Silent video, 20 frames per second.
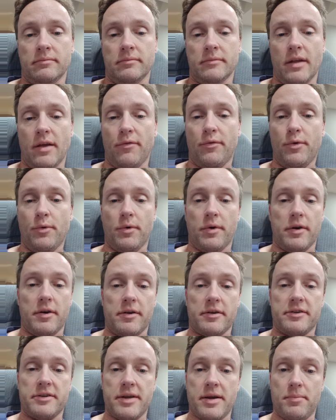If you want an
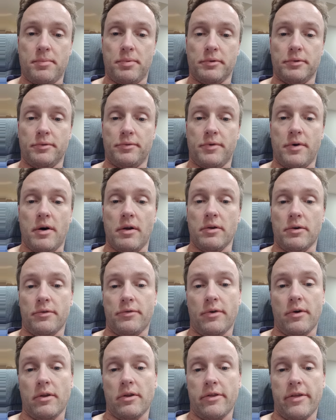example to follow,
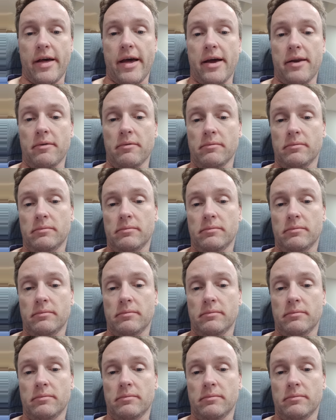follow that.